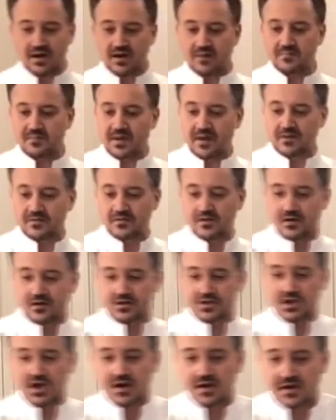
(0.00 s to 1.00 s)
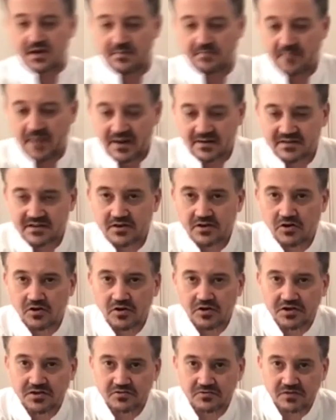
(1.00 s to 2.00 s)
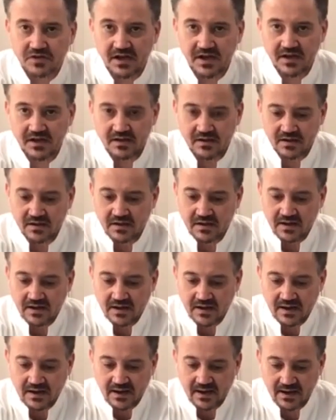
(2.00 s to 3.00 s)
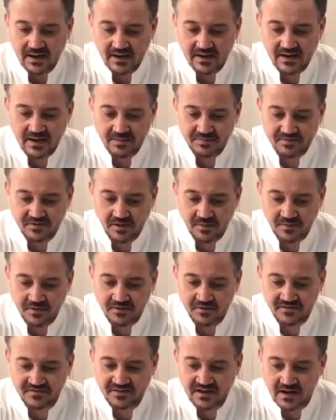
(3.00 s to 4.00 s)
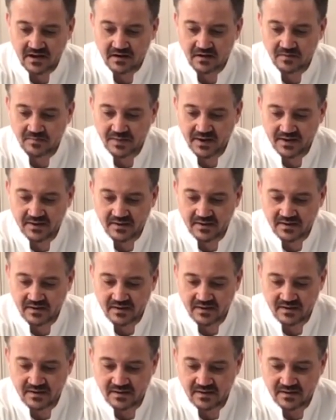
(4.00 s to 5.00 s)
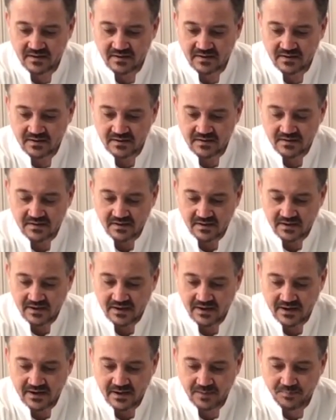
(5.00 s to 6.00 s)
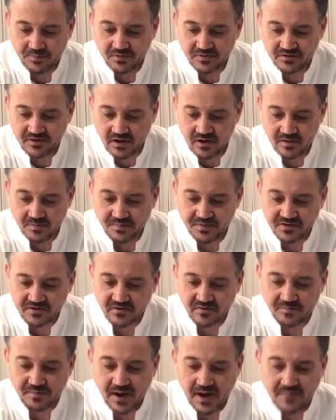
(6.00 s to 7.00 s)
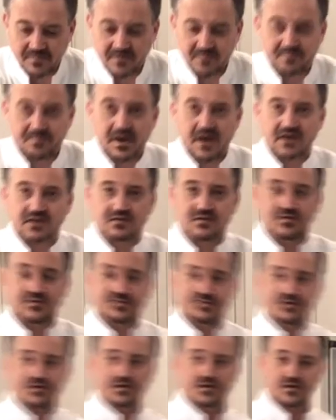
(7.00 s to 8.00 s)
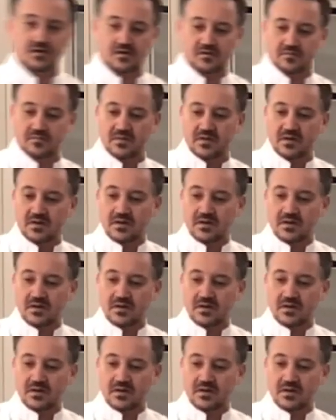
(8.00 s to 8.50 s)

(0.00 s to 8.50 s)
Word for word: I the uh, chocolate melted early today. I kept some on the side of the bed. And I put on a piece of parchment part of the